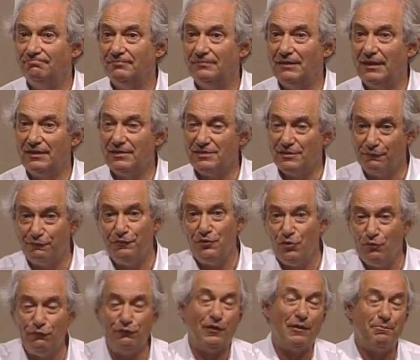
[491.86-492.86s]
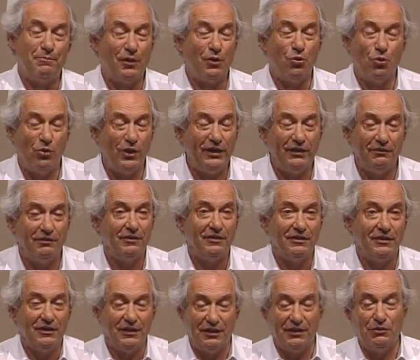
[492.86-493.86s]
That is, if you flip a coin
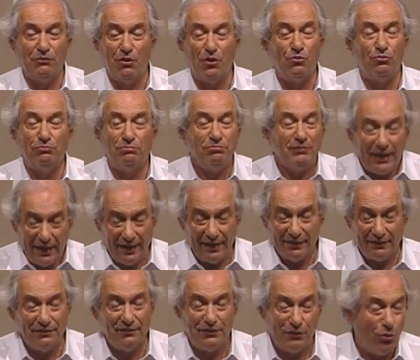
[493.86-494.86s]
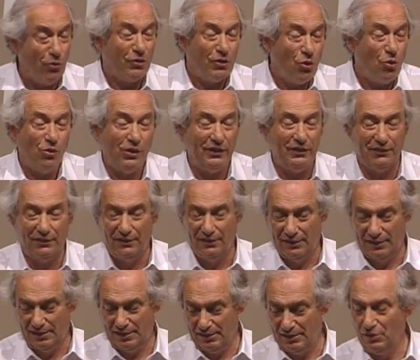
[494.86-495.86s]
in your own hand, your coin,
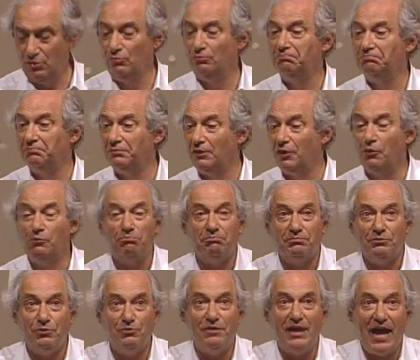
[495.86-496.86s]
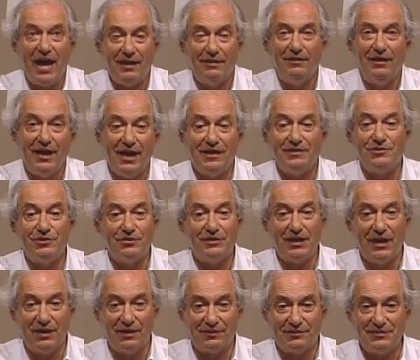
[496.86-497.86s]
and you, you know, do that, heads or
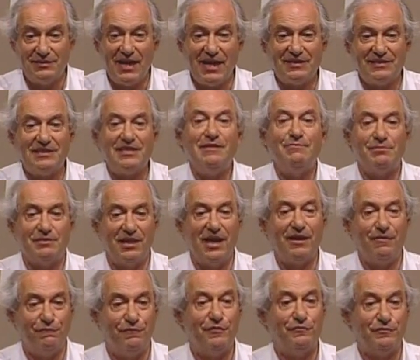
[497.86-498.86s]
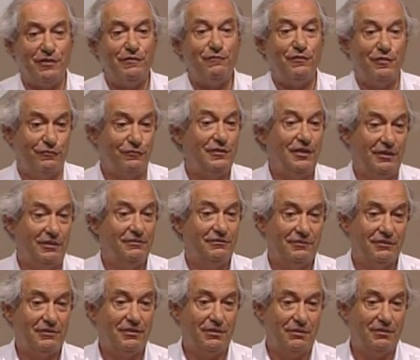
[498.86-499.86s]
tails, that seems like fifty fifty
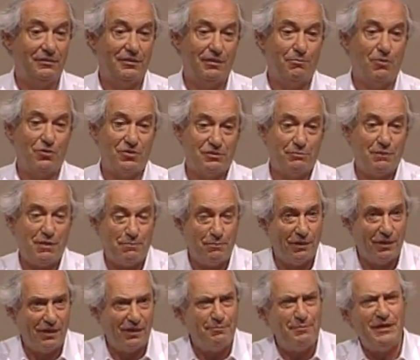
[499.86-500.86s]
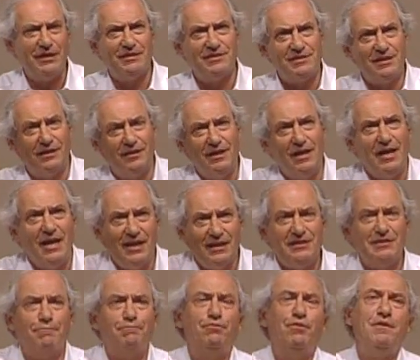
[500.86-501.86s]
to, to most people. And I mean, it's a, it's
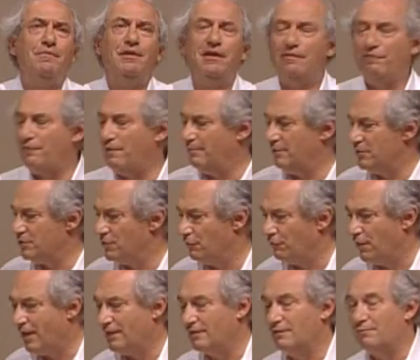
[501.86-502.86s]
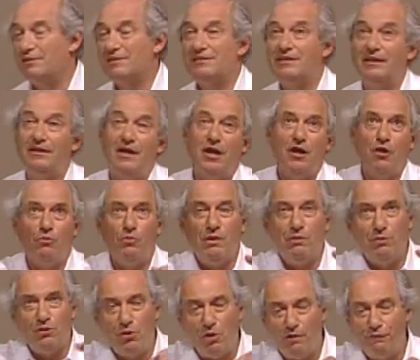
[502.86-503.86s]
a primitive image of randomness, and we
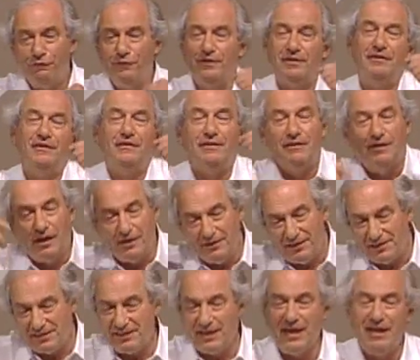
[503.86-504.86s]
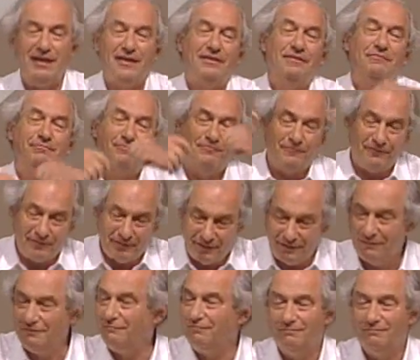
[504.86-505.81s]
would often understand